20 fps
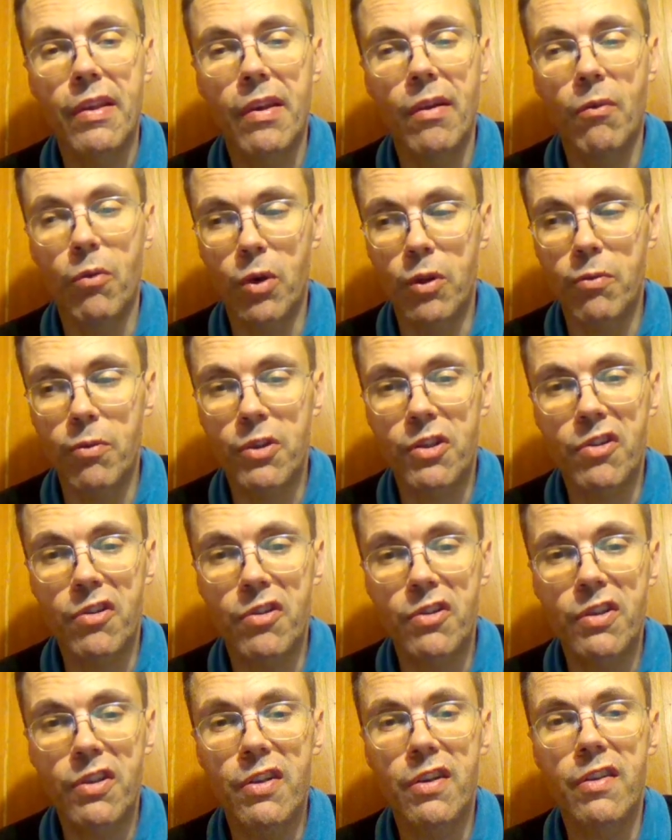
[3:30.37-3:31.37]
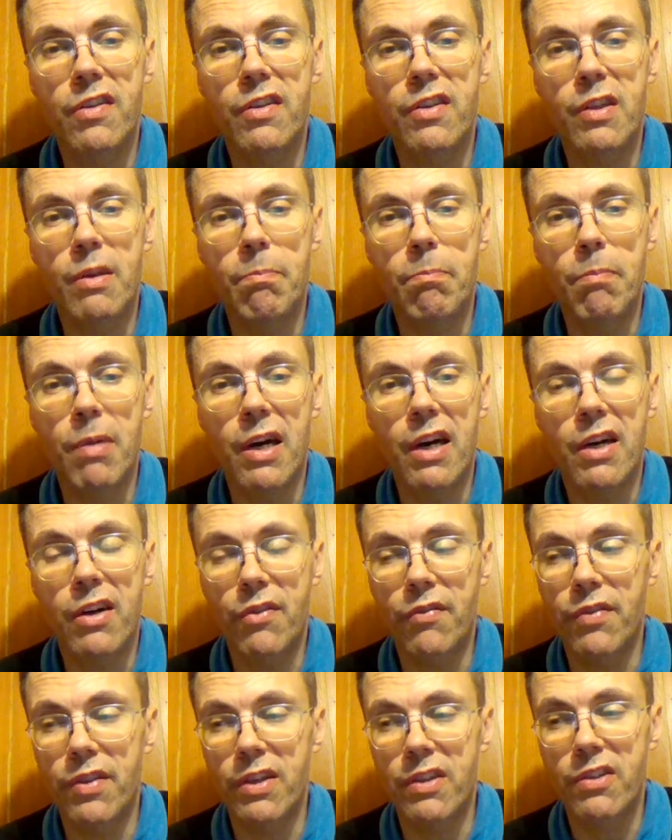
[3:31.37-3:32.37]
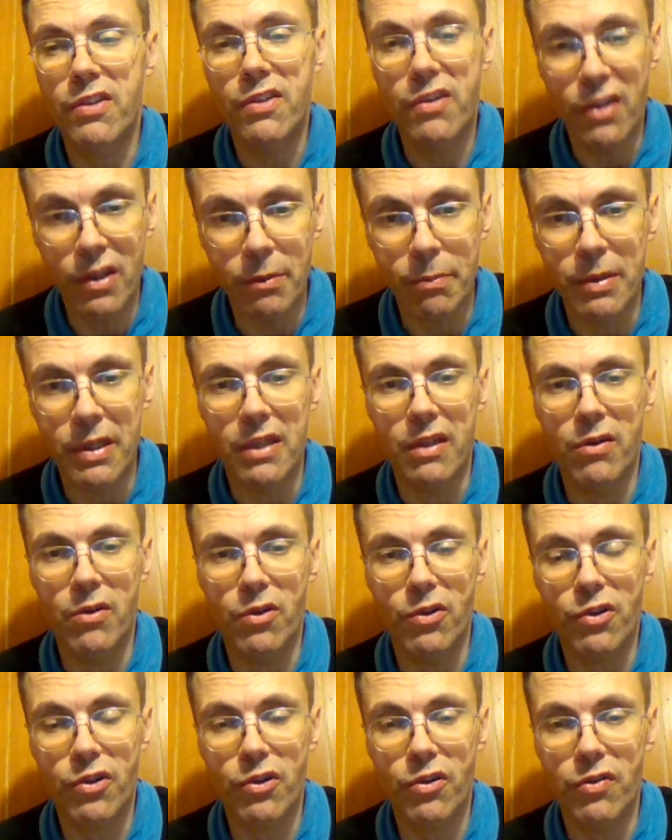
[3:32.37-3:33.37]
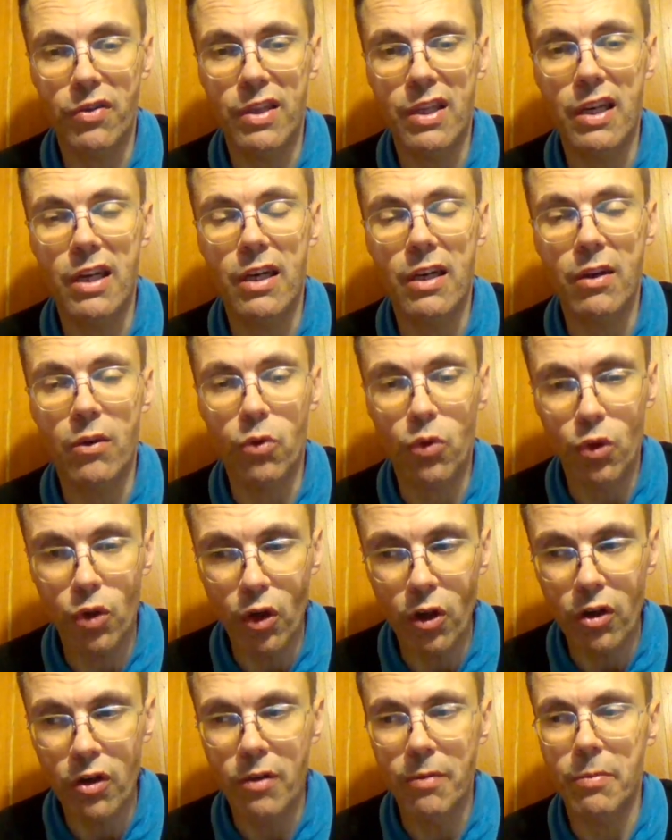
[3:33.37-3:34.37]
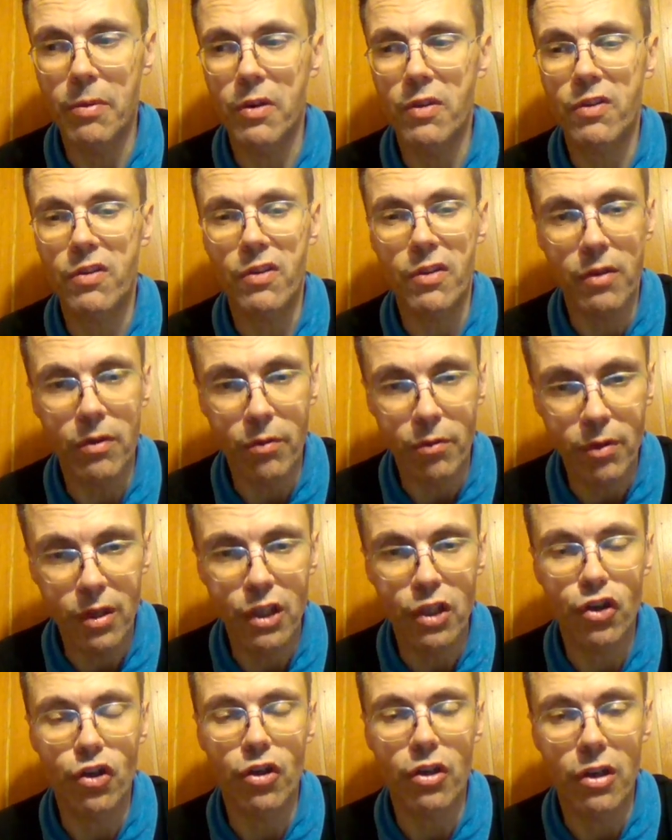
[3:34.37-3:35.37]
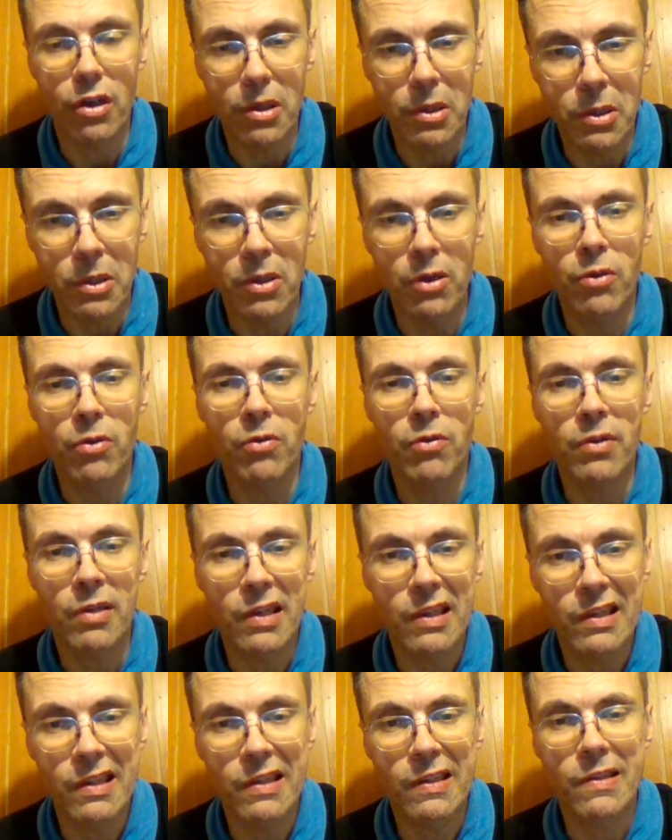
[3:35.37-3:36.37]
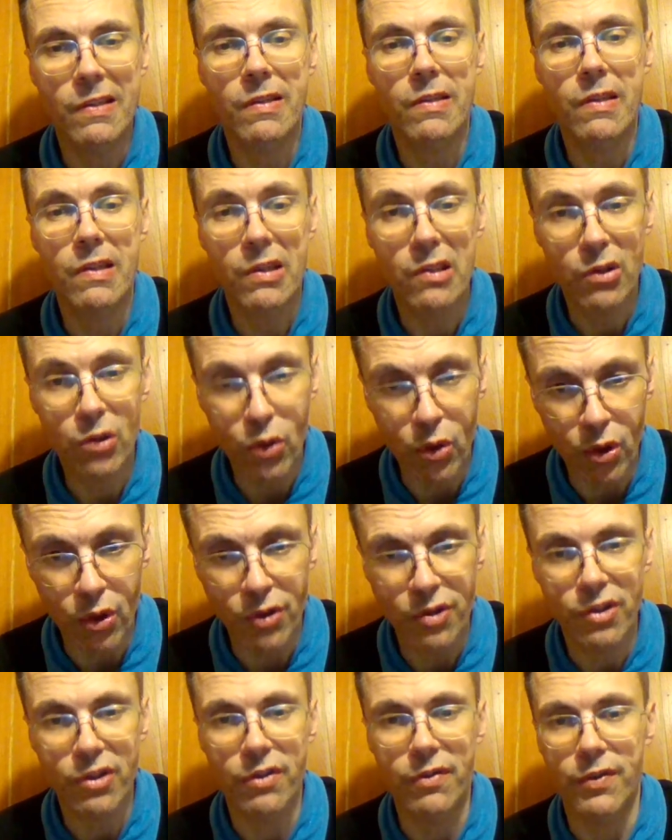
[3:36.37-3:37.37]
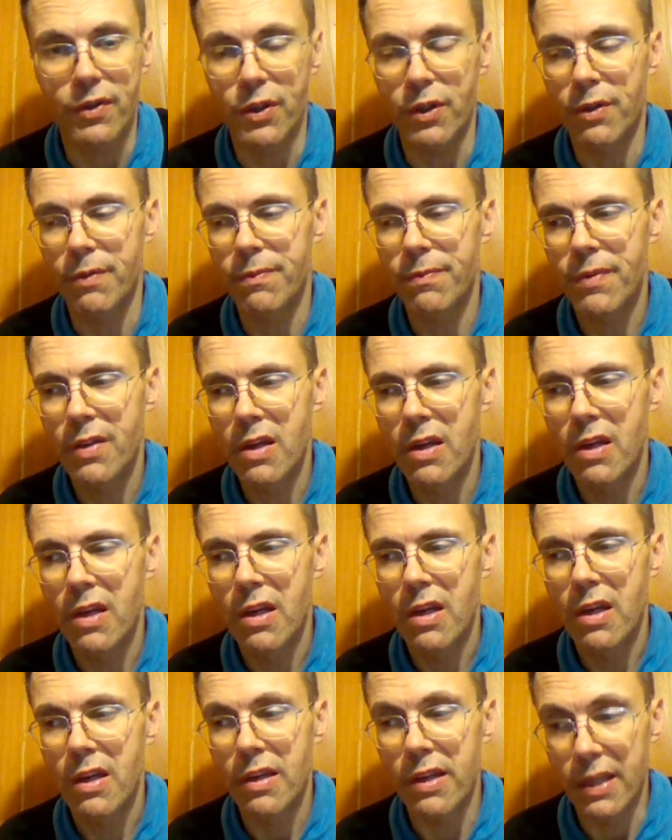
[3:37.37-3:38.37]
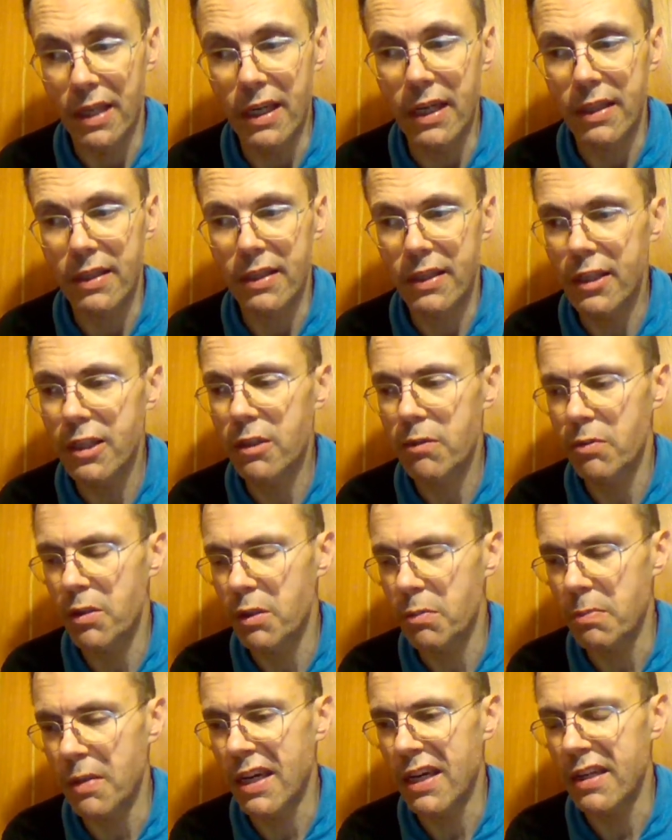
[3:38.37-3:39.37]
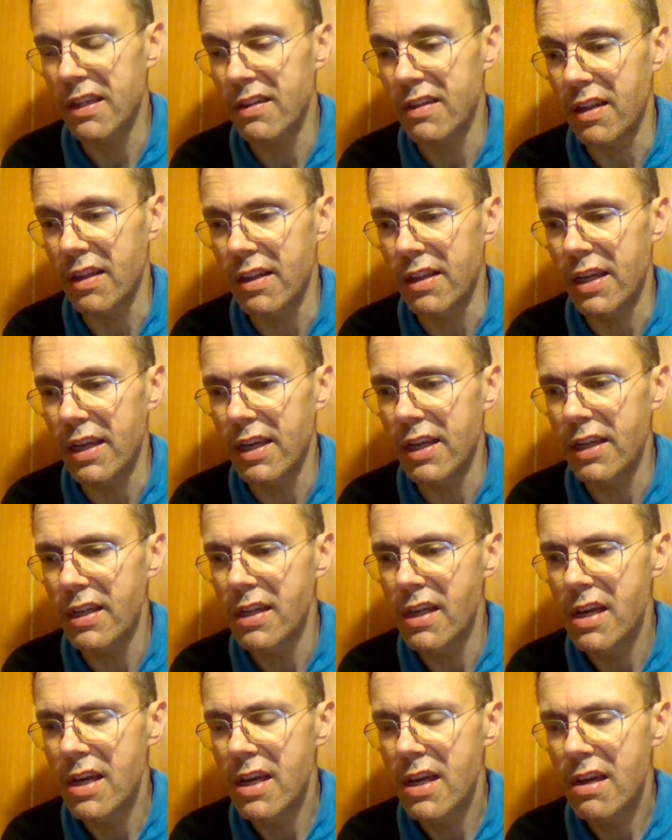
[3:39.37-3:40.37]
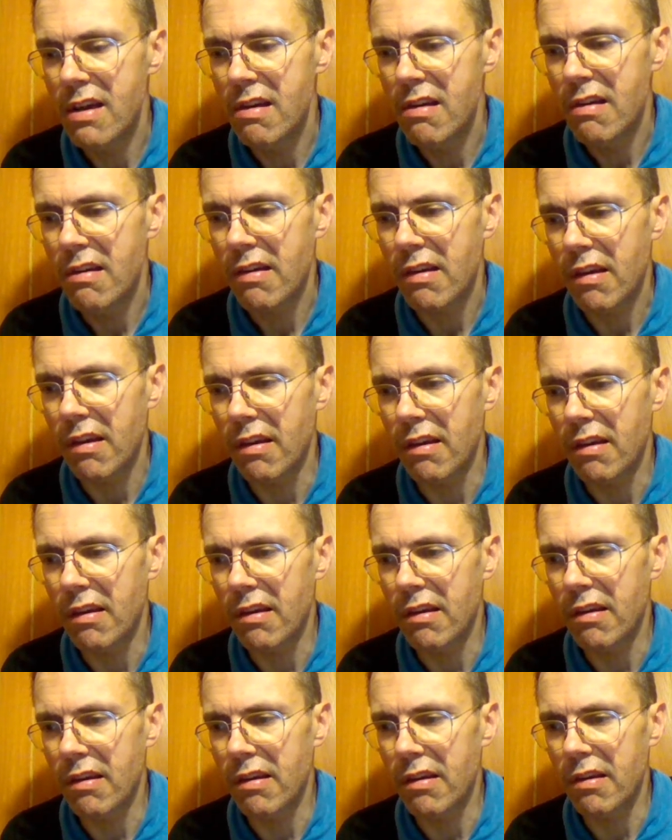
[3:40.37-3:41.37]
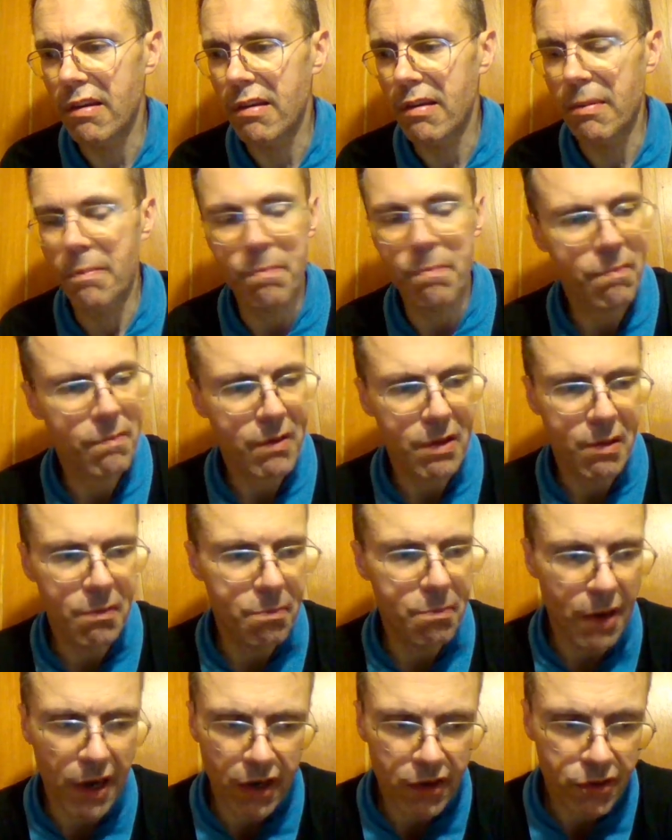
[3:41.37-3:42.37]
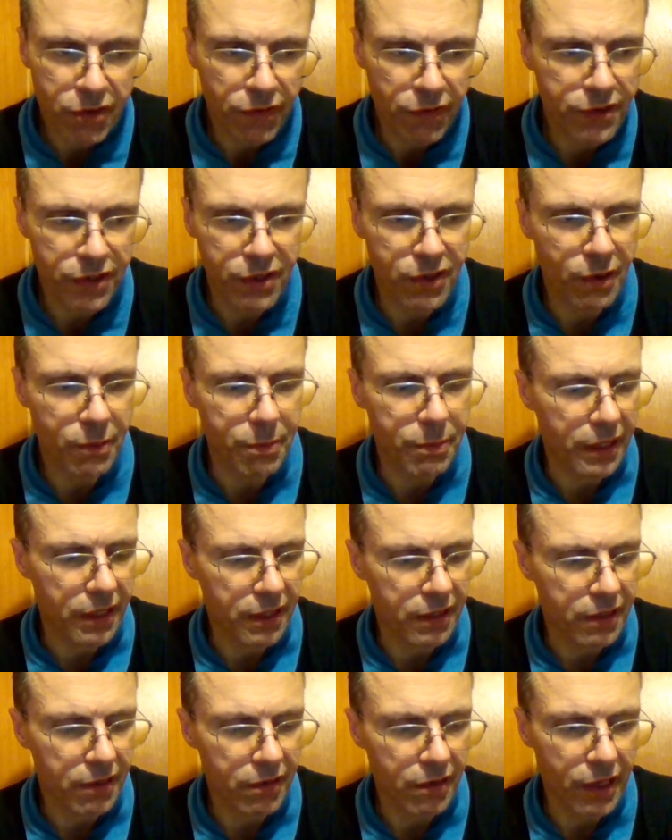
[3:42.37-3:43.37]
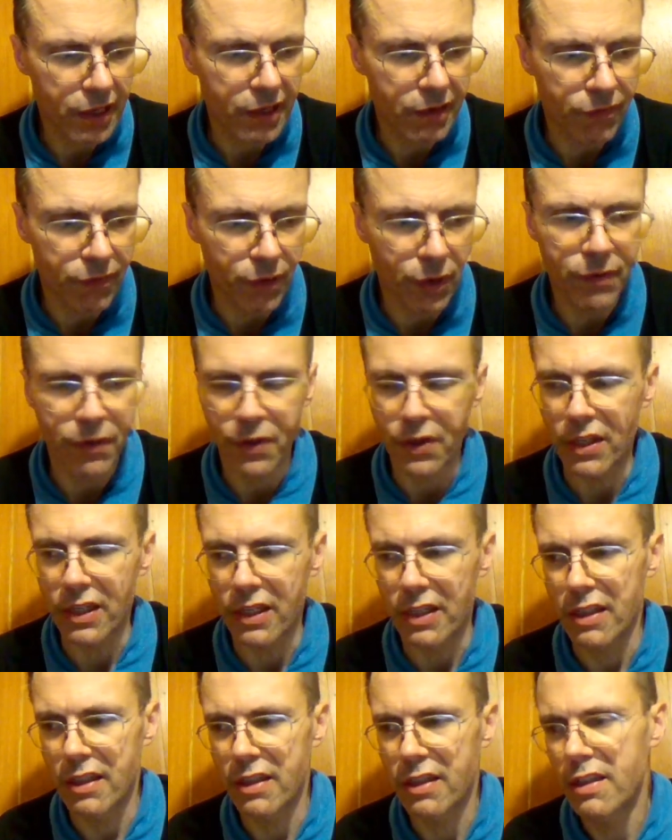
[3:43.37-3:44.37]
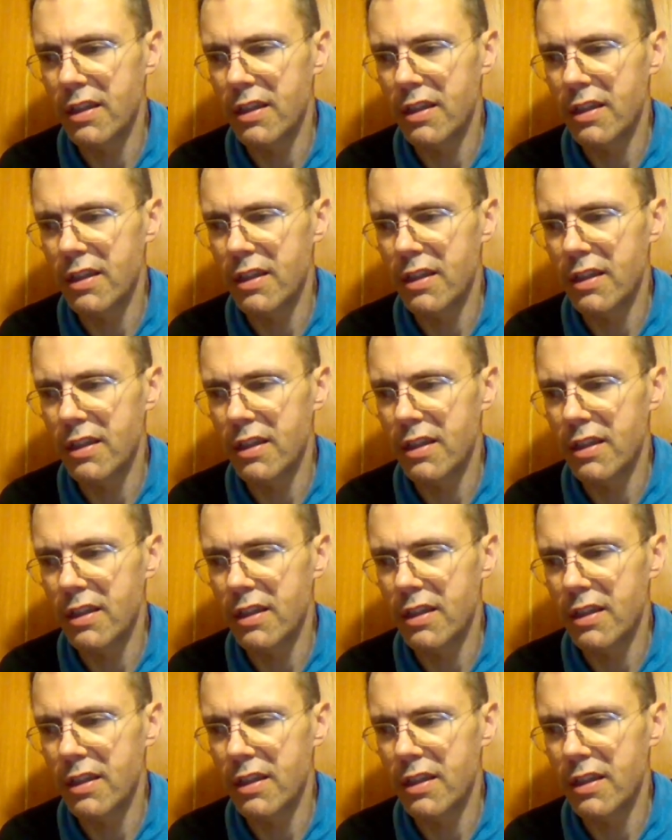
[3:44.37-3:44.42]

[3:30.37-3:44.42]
what was considered as a part of the Serbia also, the autonomous region known as Kosovo. Yeah, this was back in the day, uh, part of Serbia, like Vojvodina.